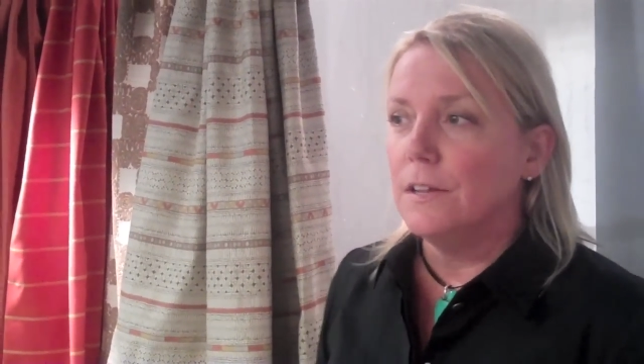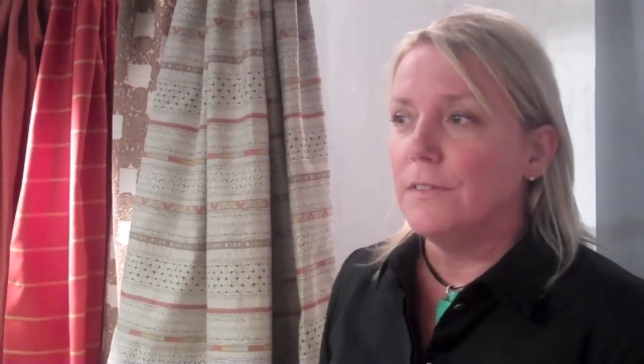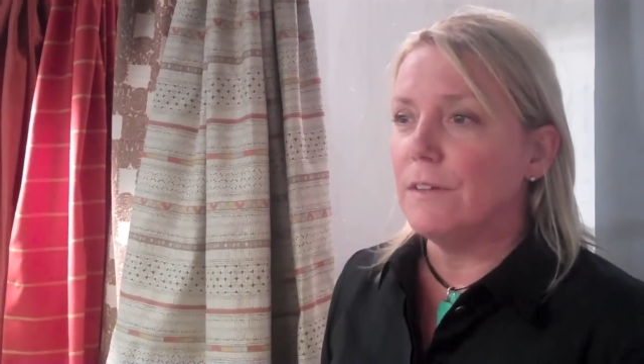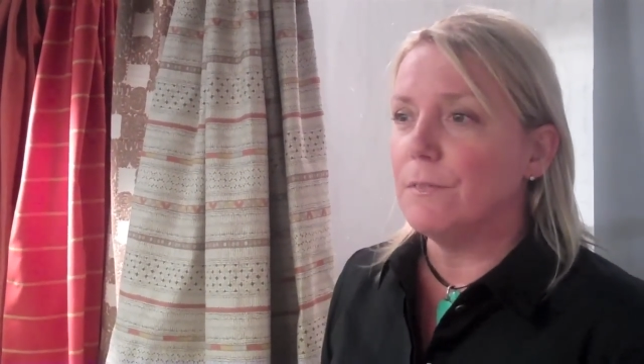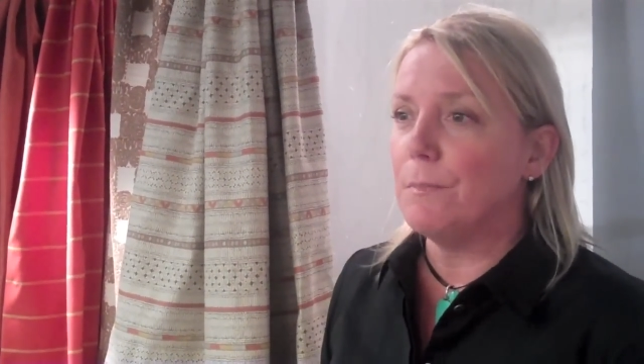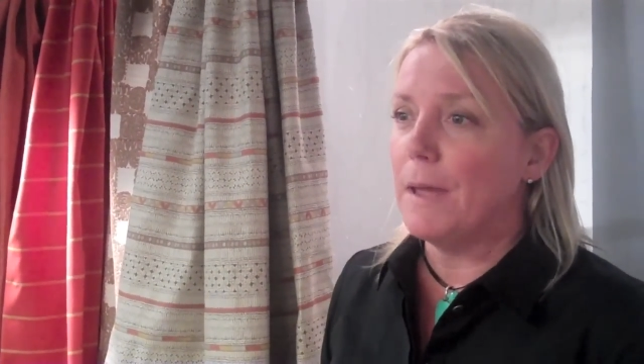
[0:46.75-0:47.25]
They
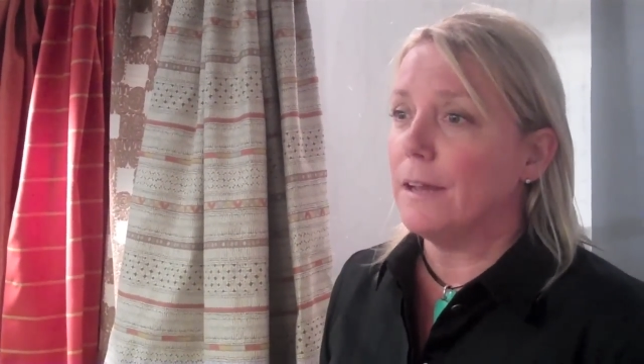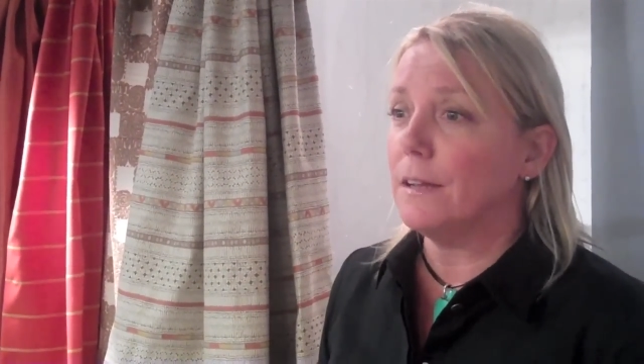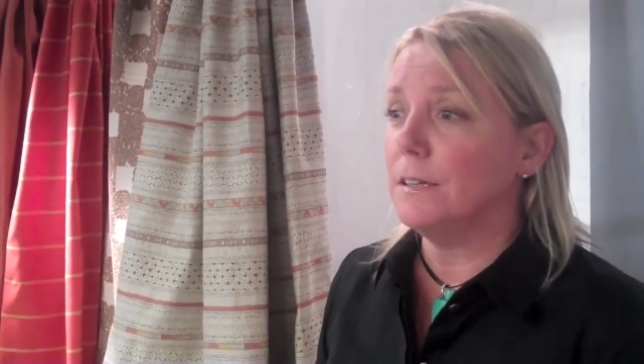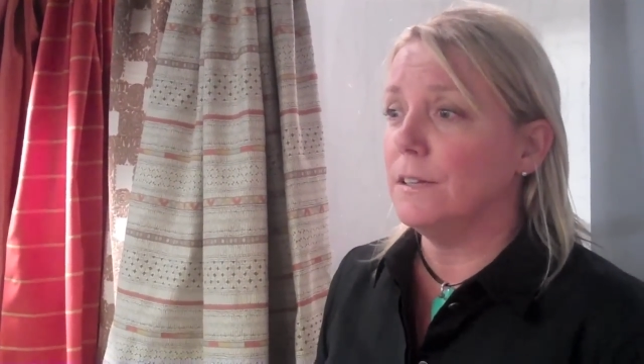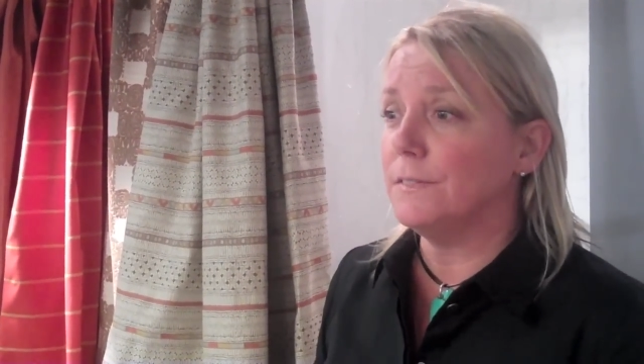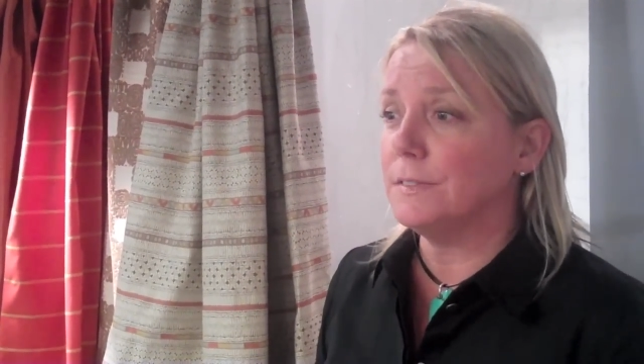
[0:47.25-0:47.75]
have a
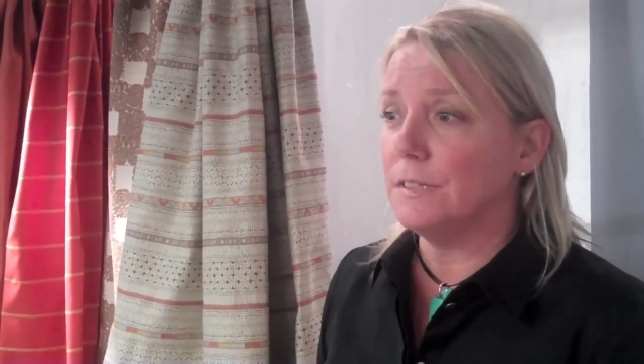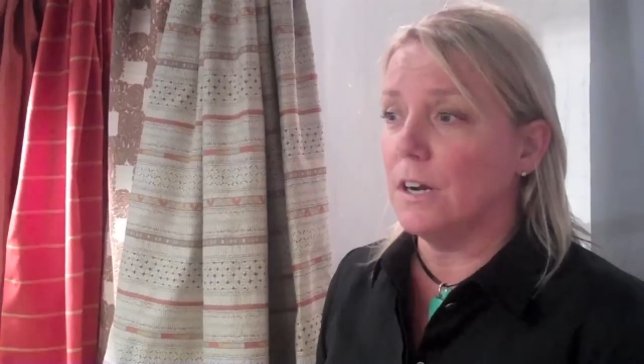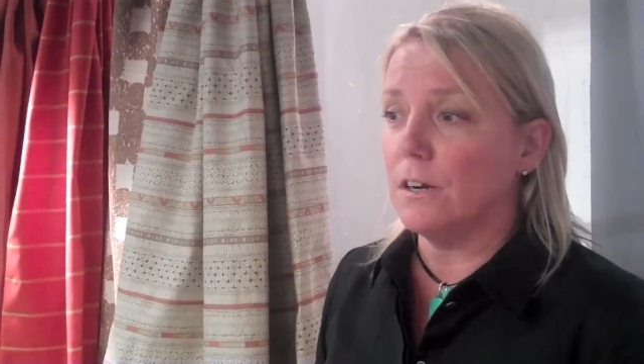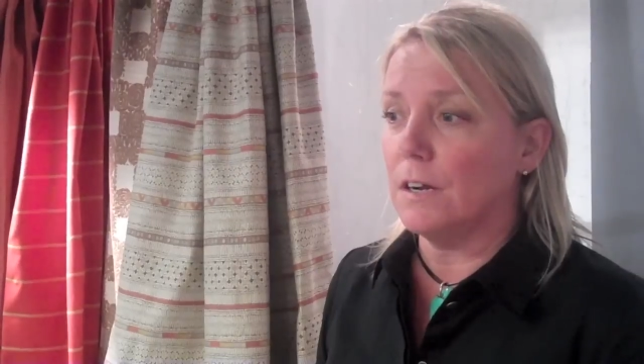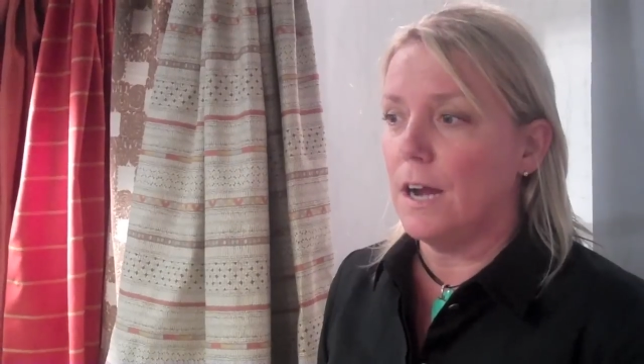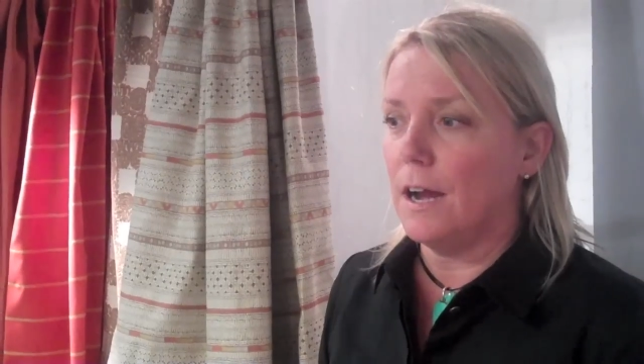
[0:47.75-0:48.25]
magnificent
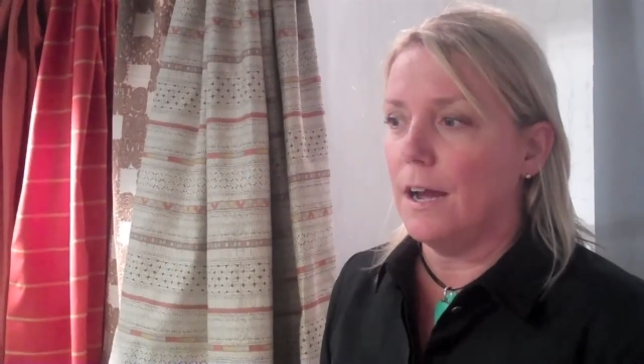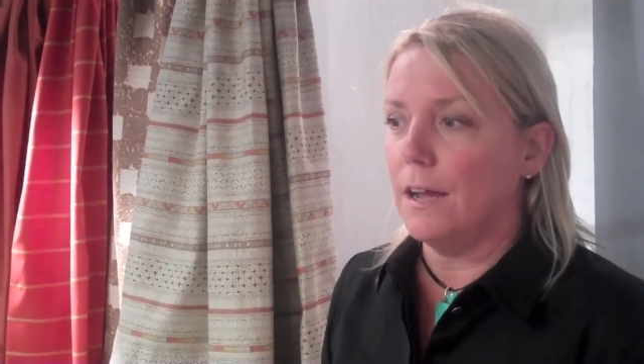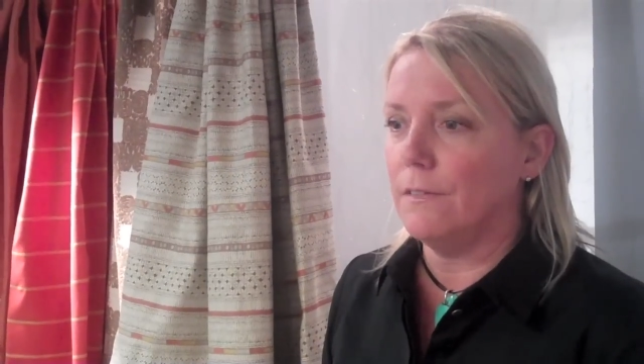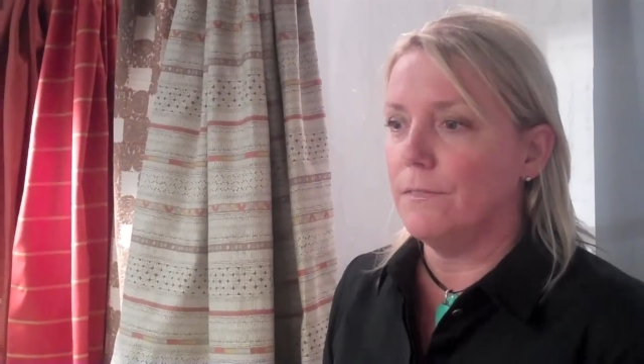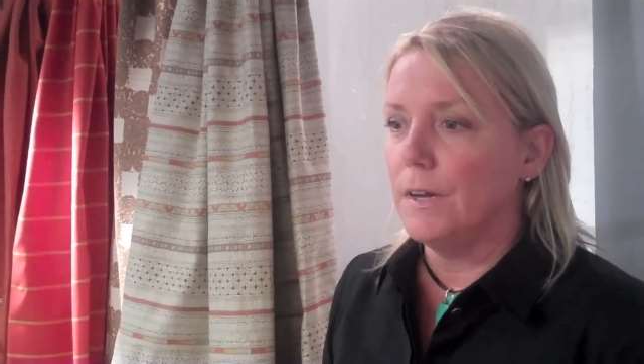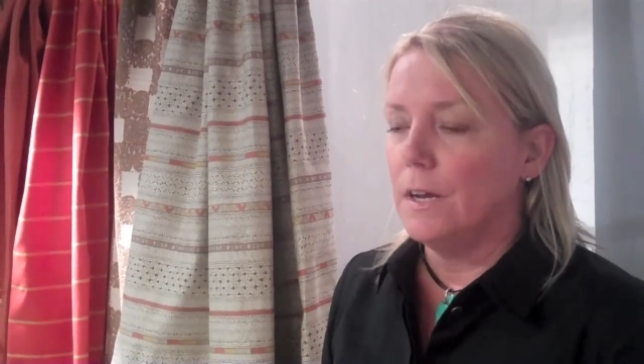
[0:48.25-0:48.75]

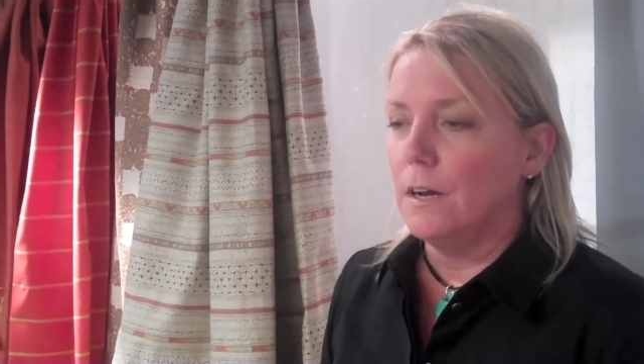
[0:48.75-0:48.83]
archive